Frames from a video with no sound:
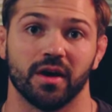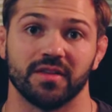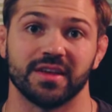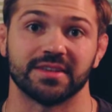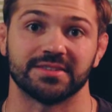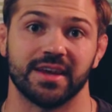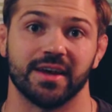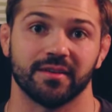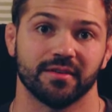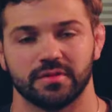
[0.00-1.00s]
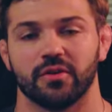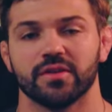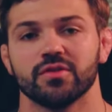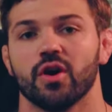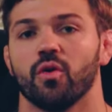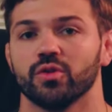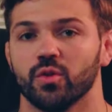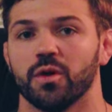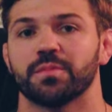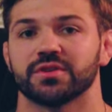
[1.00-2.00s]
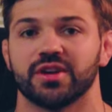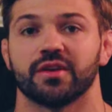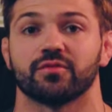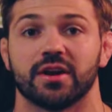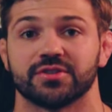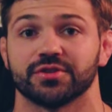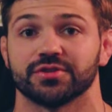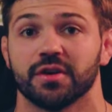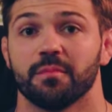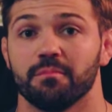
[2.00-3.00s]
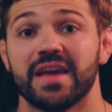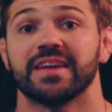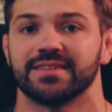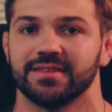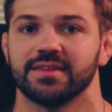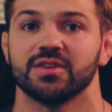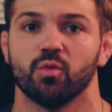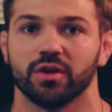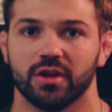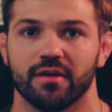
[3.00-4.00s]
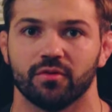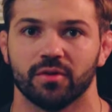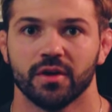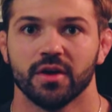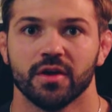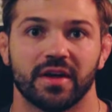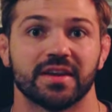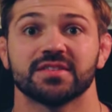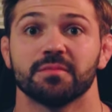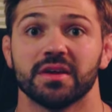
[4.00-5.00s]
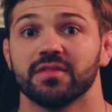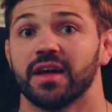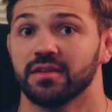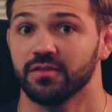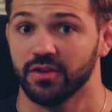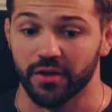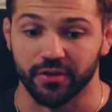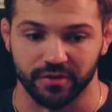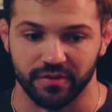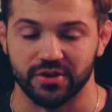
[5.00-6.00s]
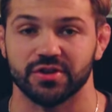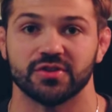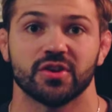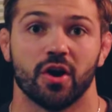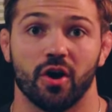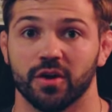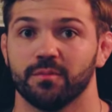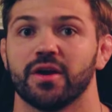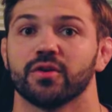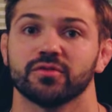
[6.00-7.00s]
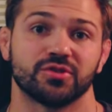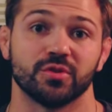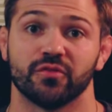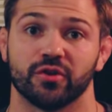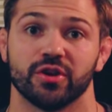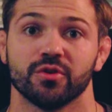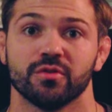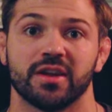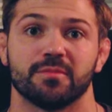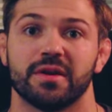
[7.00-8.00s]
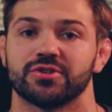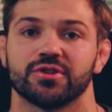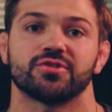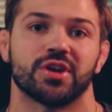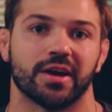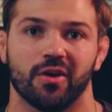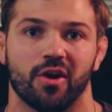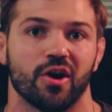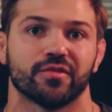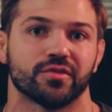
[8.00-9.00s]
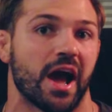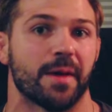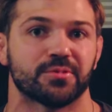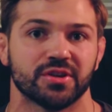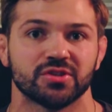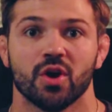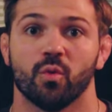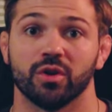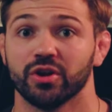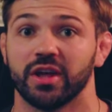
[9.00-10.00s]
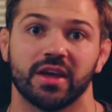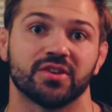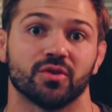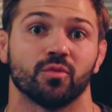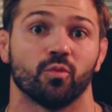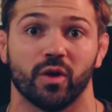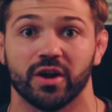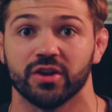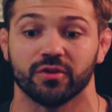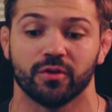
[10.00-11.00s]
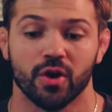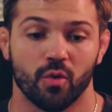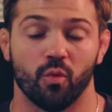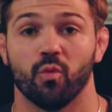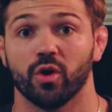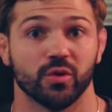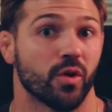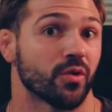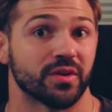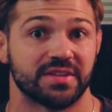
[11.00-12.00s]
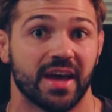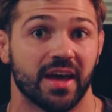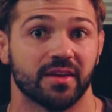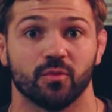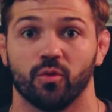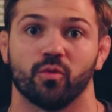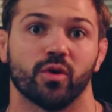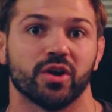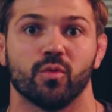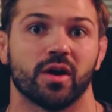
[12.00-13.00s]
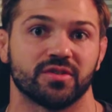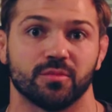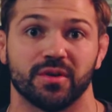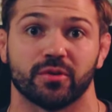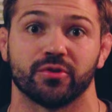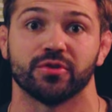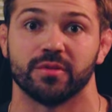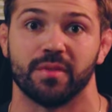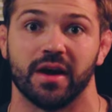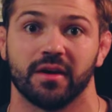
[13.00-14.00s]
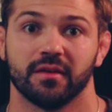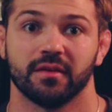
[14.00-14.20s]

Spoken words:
in the NCAA. Now, even though only 1% of wrestlers make it to the D1 level, that doesn't mean that the other divisions aren't better suited for you, and to make sure you check out all of your options when looking into where you want to attend or where you want to be recruited by.